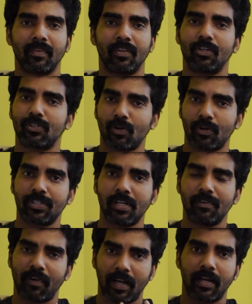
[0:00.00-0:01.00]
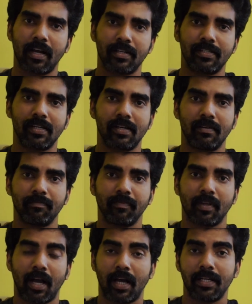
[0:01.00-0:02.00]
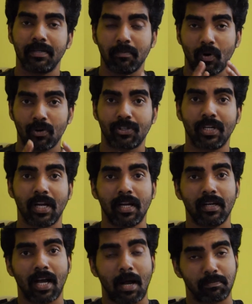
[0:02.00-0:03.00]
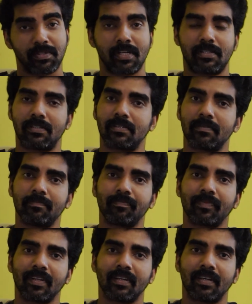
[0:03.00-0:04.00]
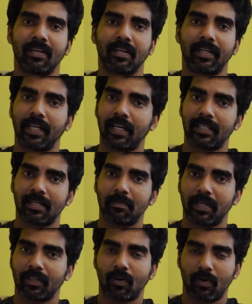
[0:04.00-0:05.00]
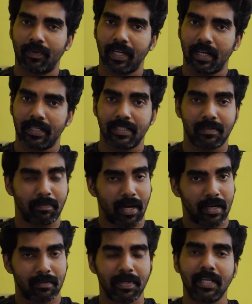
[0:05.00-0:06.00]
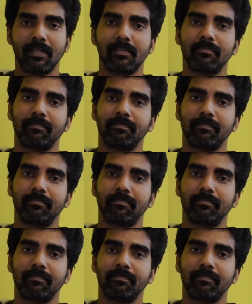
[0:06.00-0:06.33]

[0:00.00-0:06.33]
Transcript: the social, financial and emotional upsets created by the COVID-19 pandemic,